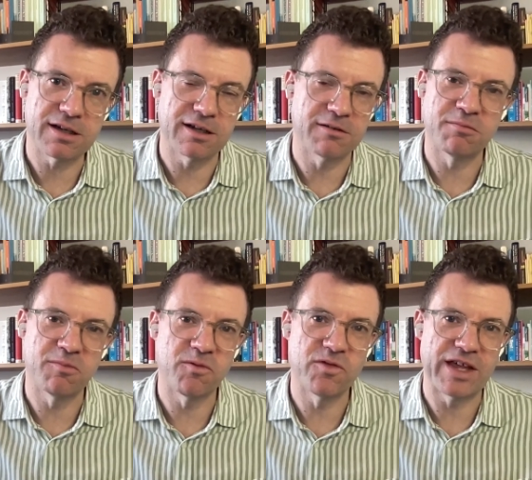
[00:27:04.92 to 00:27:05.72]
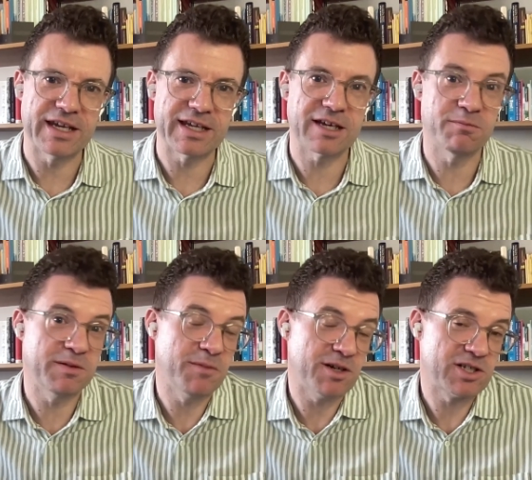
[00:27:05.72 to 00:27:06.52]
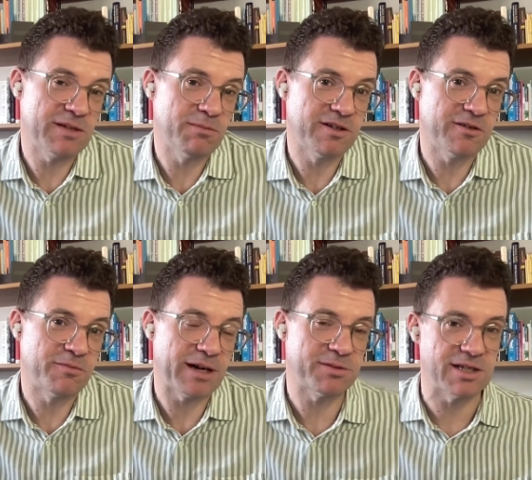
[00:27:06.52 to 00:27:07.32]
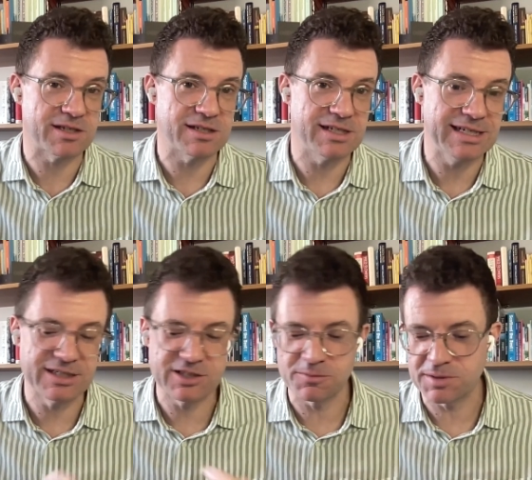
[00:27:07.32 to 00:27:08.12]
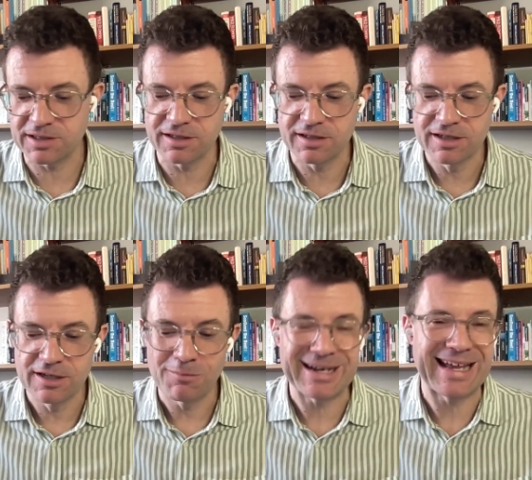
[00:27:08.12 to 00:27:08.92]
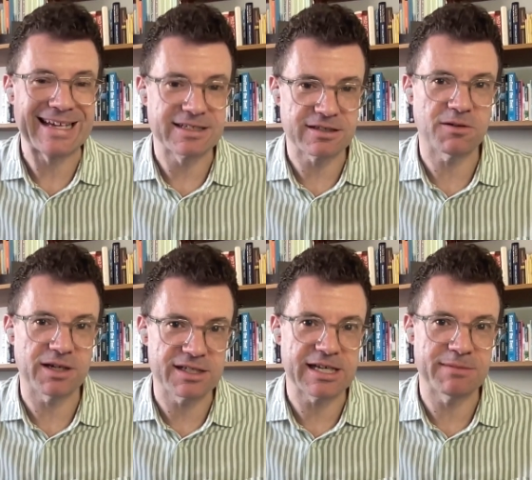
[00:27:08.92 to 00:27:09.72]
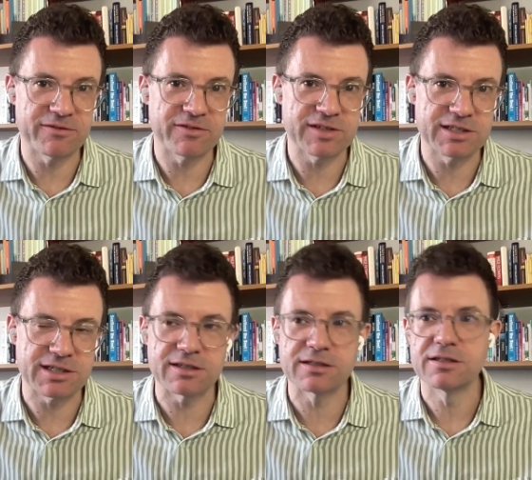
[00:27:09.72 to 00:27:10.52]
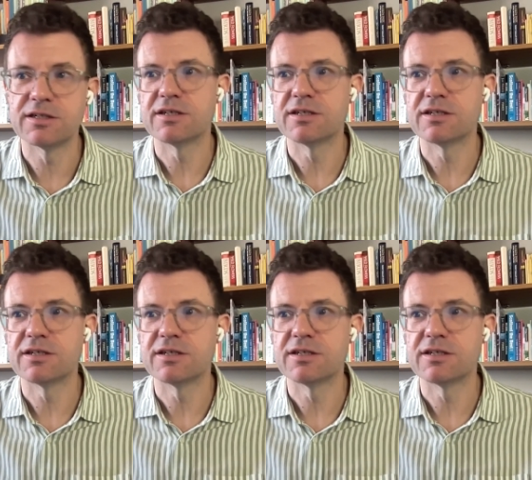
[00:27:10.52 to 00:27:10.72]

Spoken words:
then it can be much simpler and perhaps doesn't need to be planned to quite the same level of detail.